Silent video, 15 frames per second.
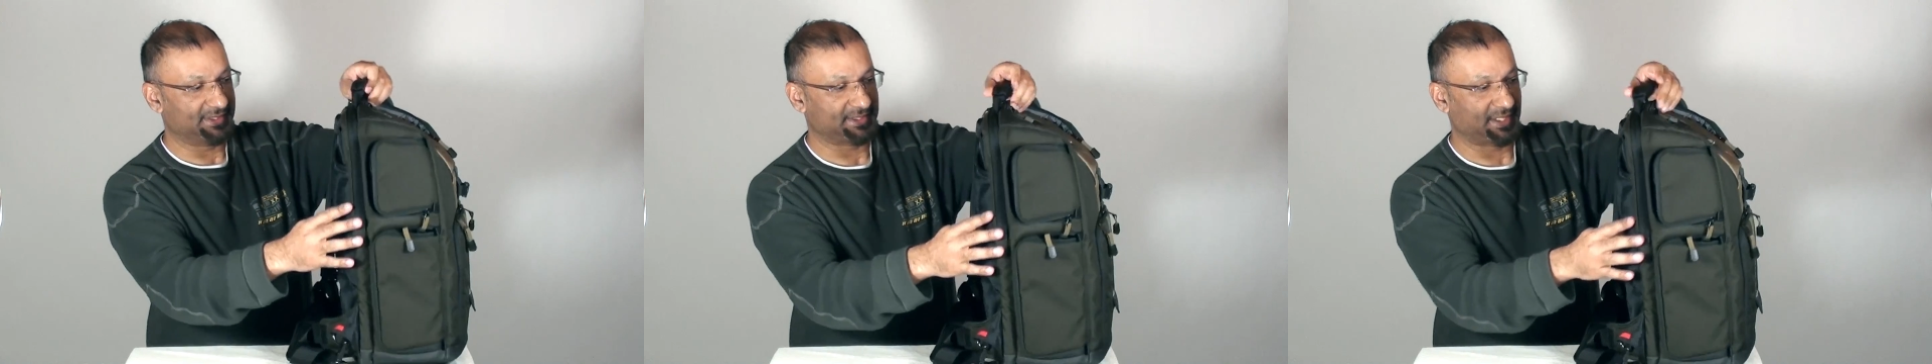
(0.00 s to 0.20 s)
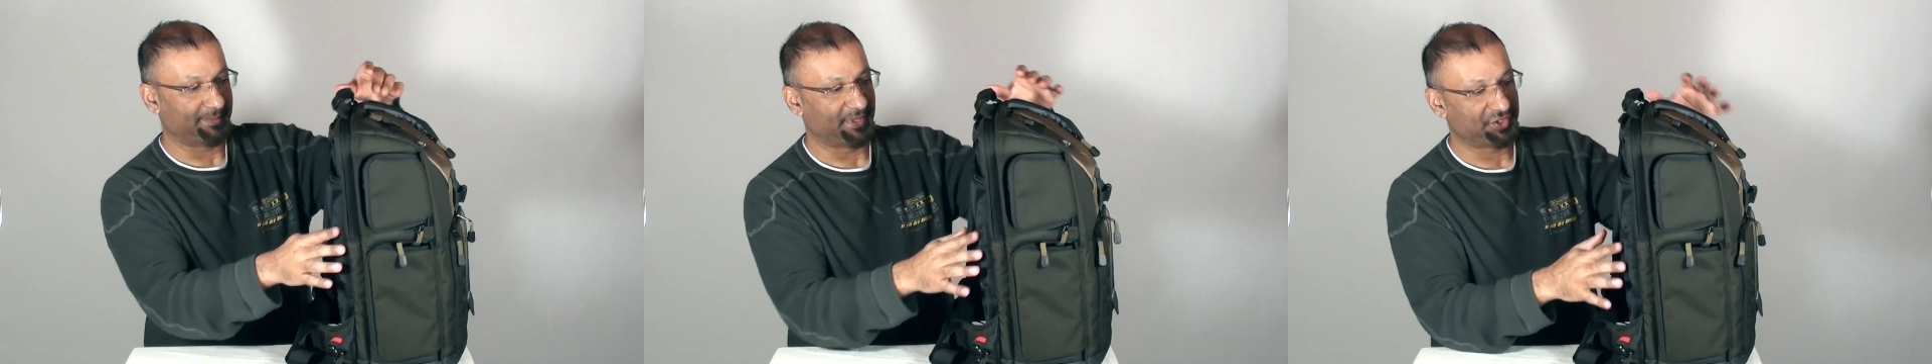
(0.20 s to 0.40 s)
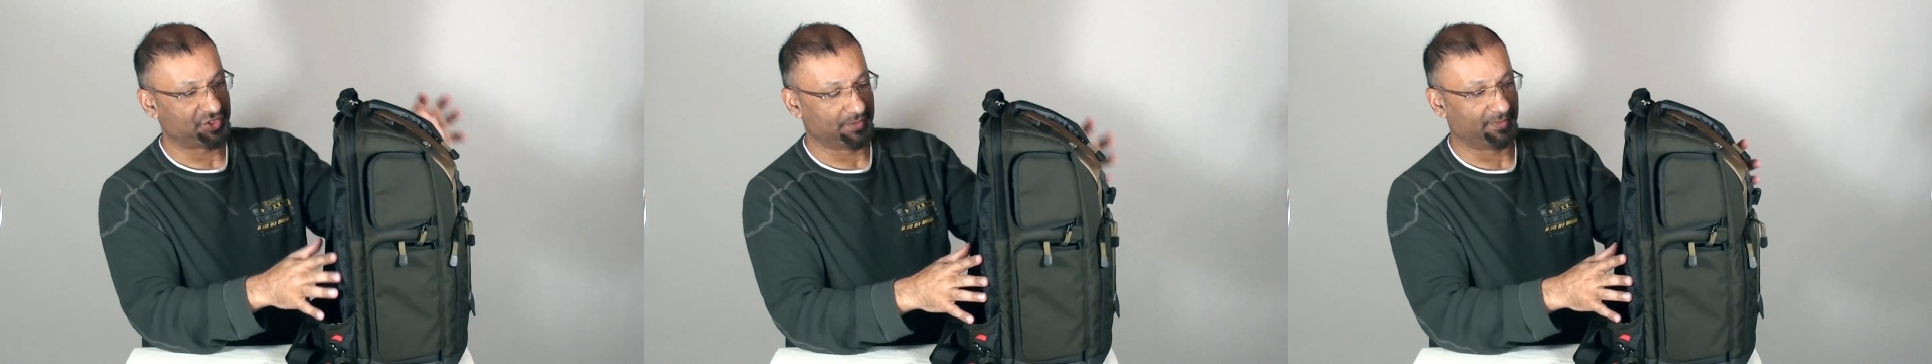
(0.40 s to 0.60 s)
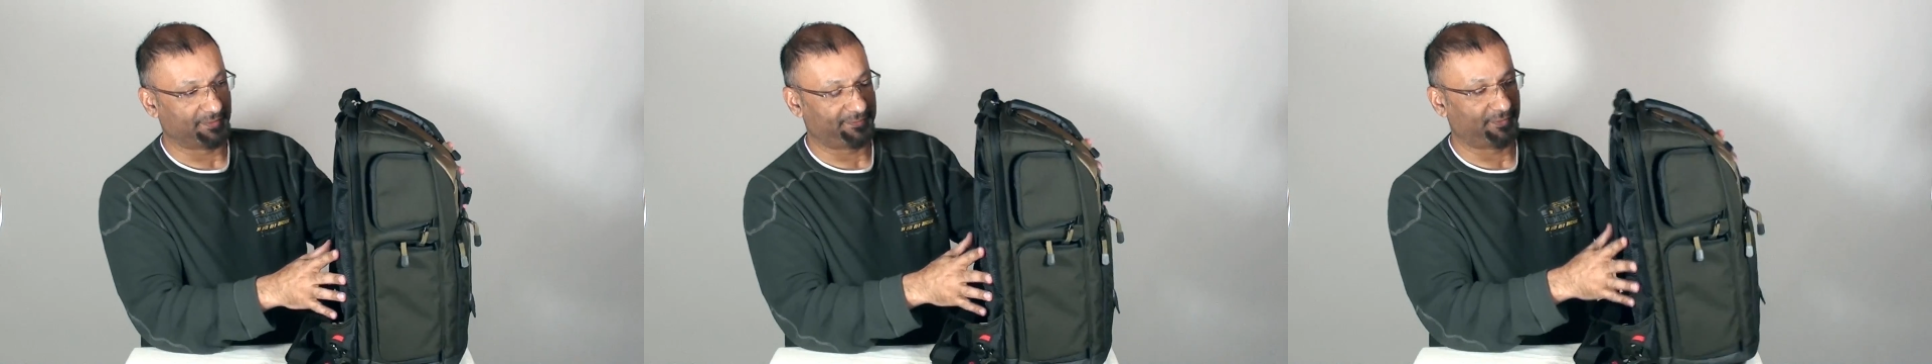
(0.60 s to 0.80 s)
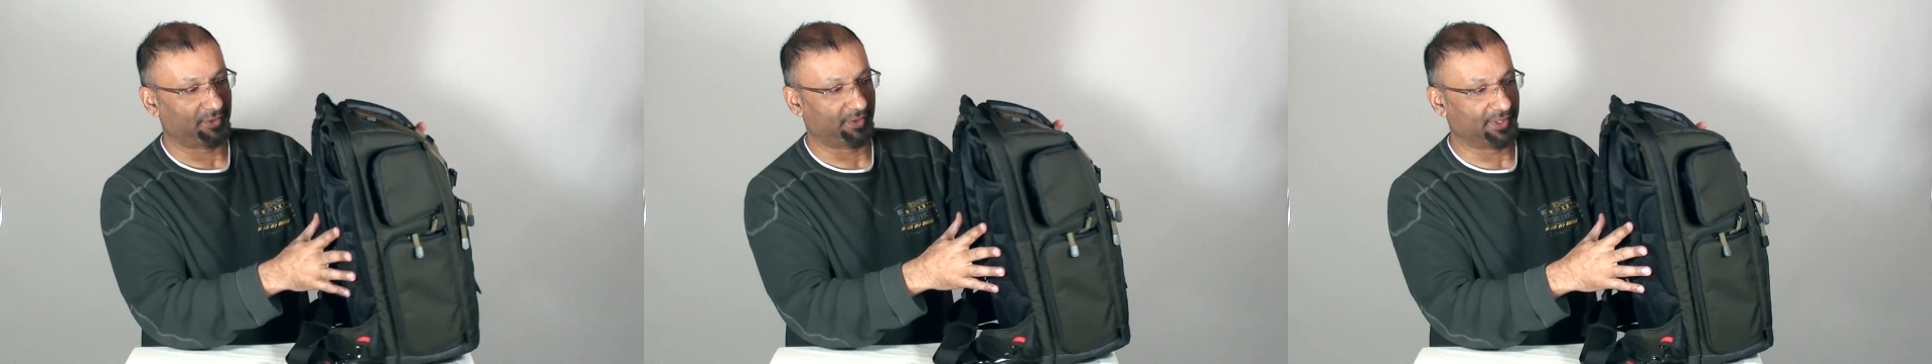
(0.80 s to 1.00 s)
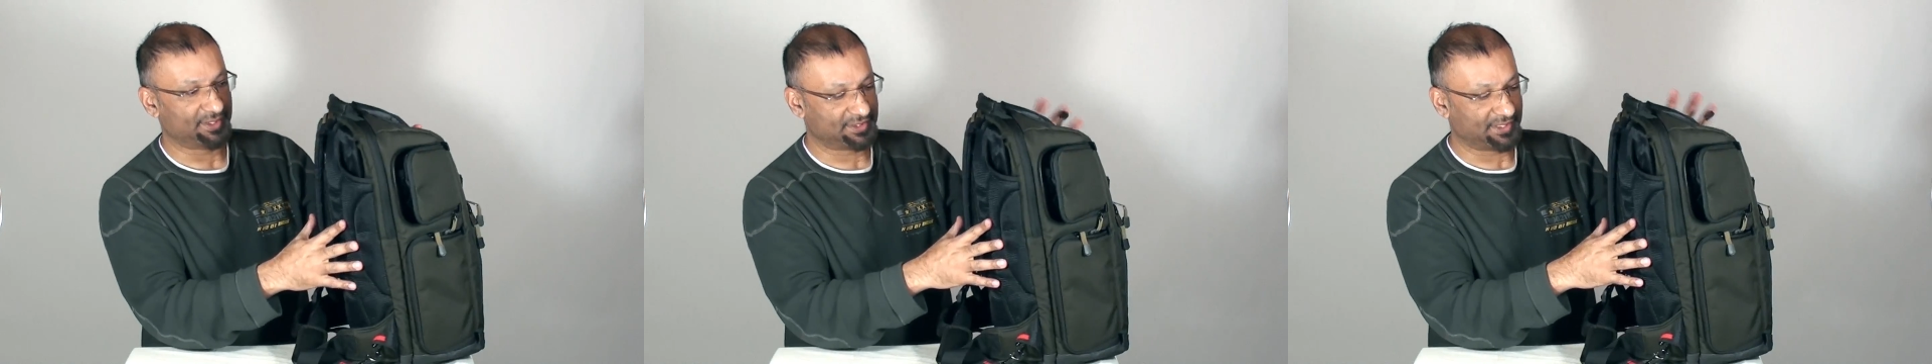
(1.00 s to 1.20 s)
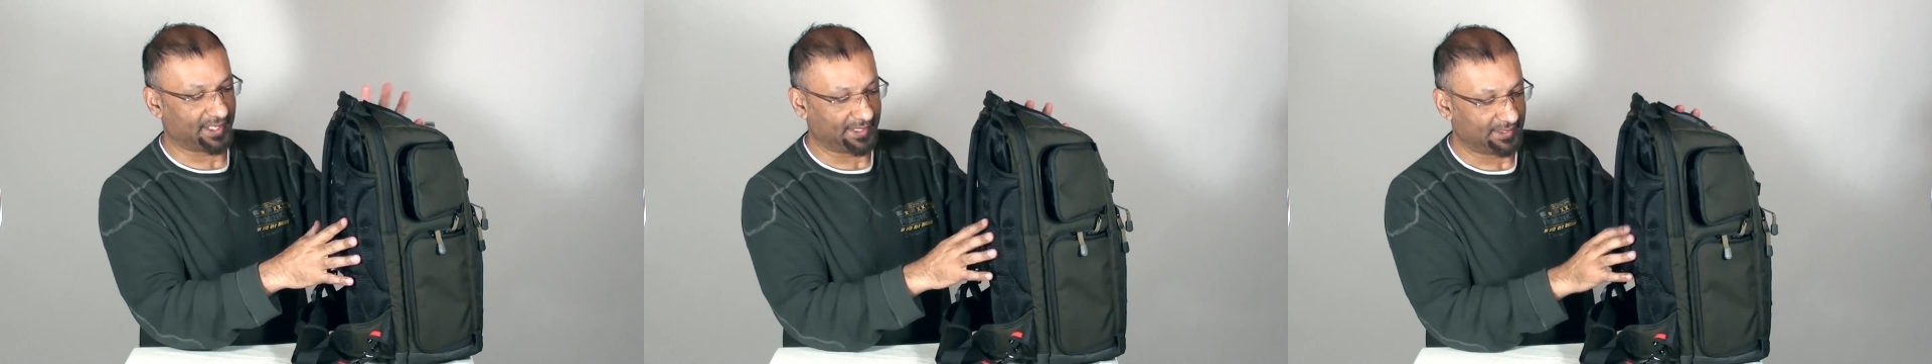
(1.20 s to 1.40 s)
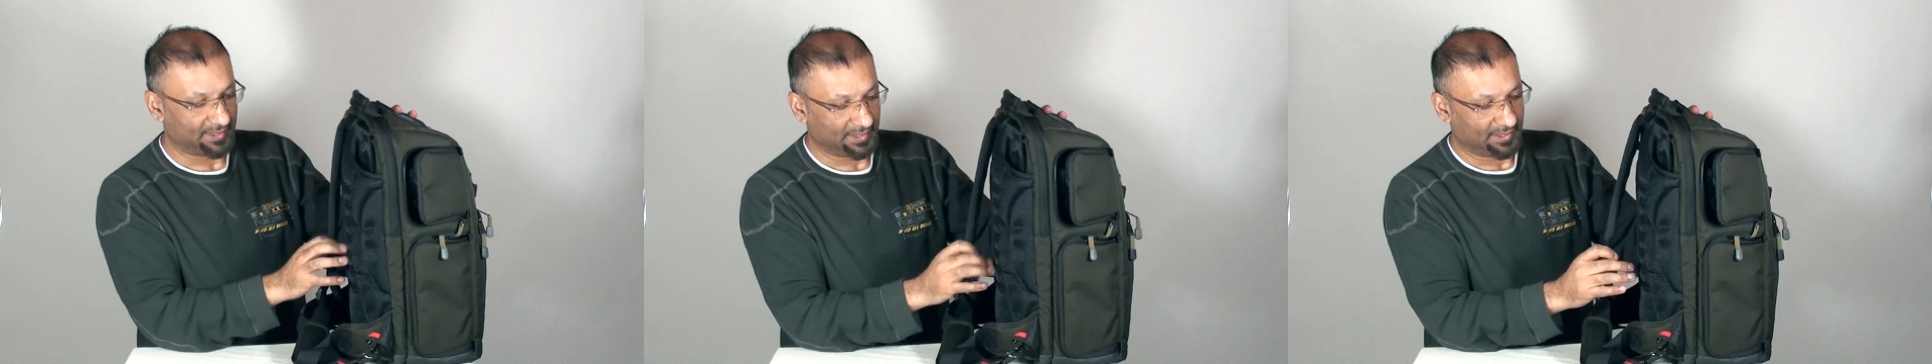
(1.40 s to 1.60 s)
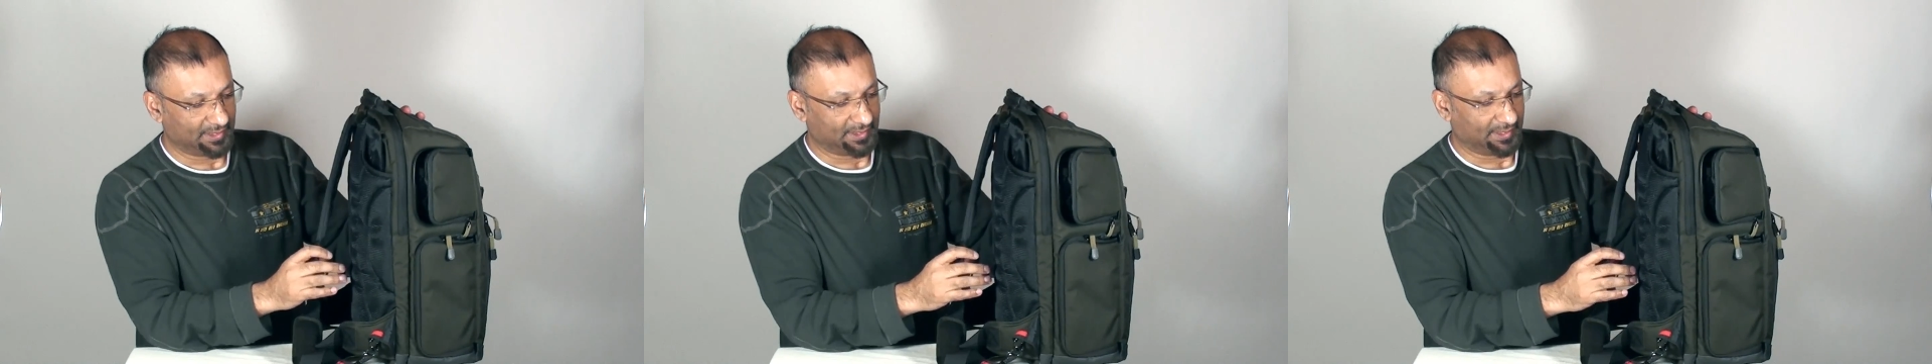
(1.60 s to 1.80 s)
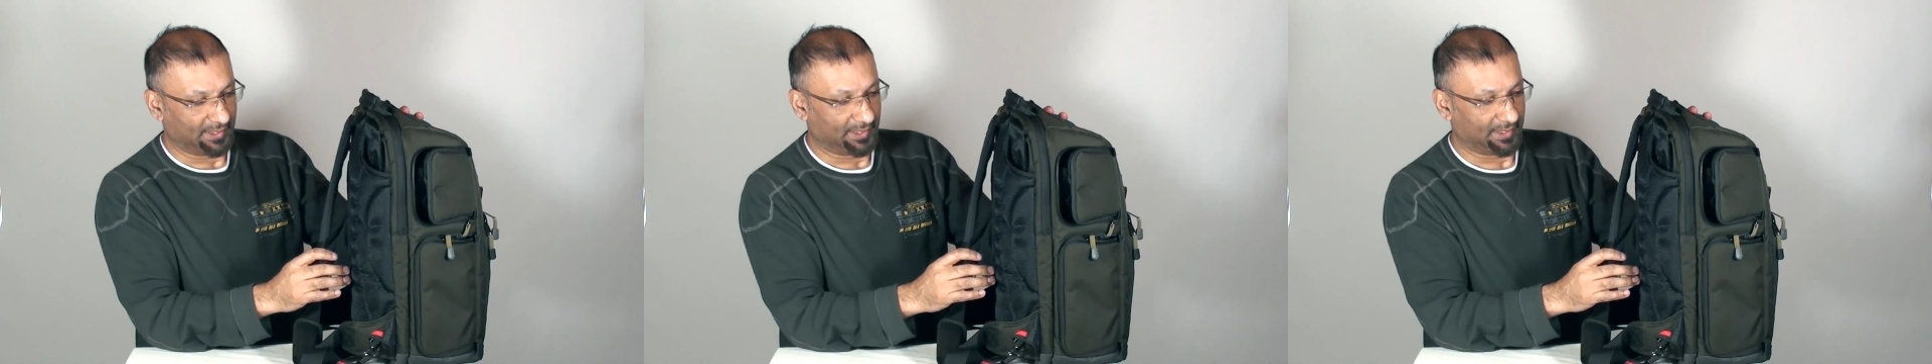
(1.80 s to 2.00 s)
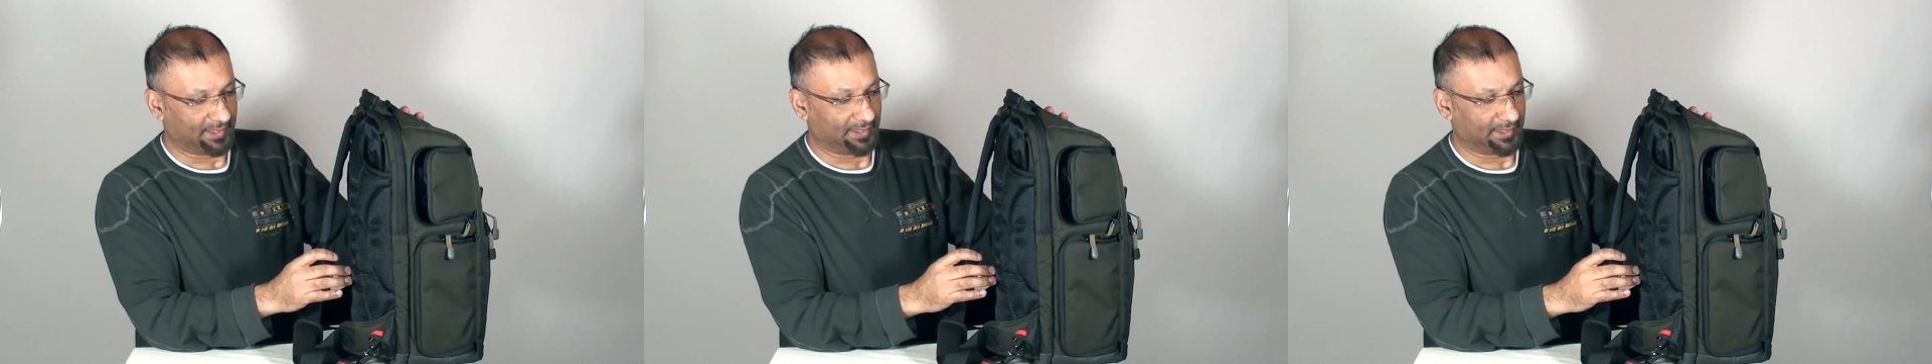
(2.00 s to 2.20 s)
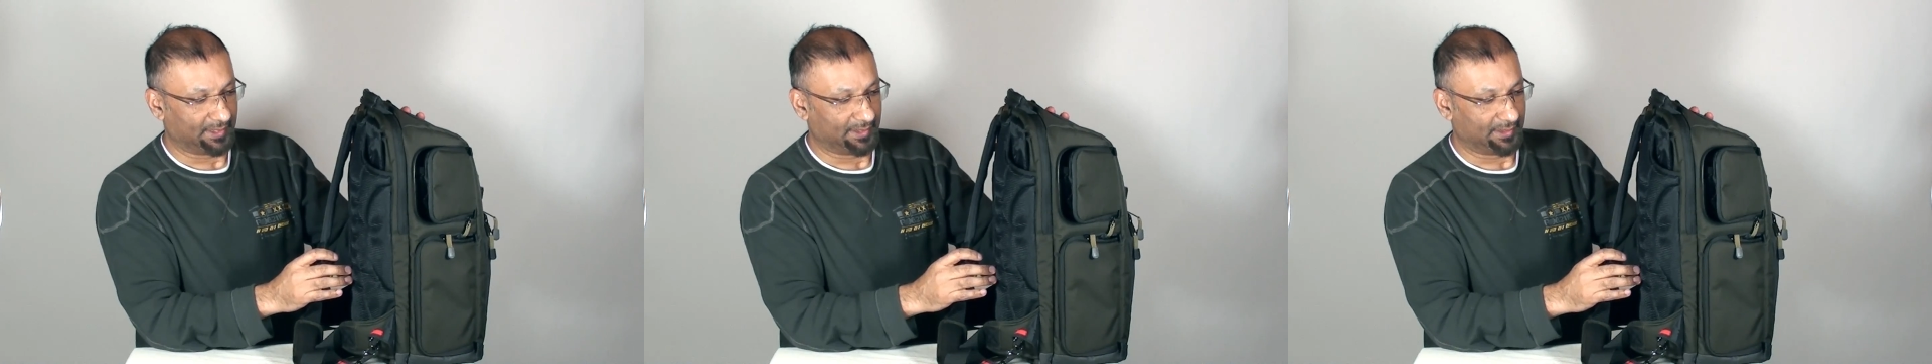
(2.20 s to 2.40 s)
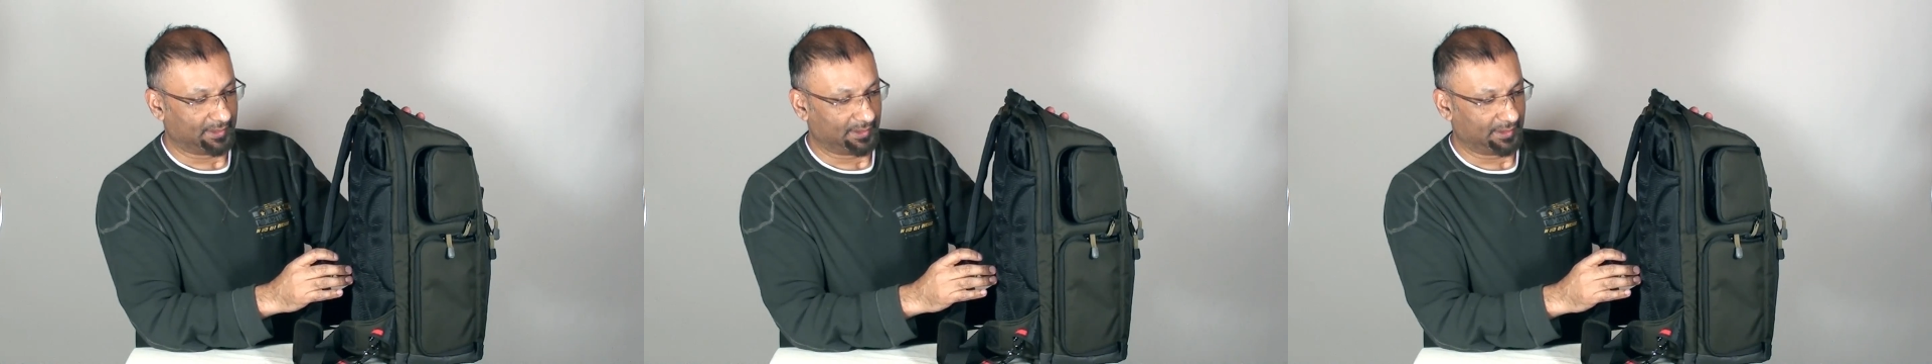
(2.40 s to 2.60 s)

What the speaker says: as I mentioned before, is that a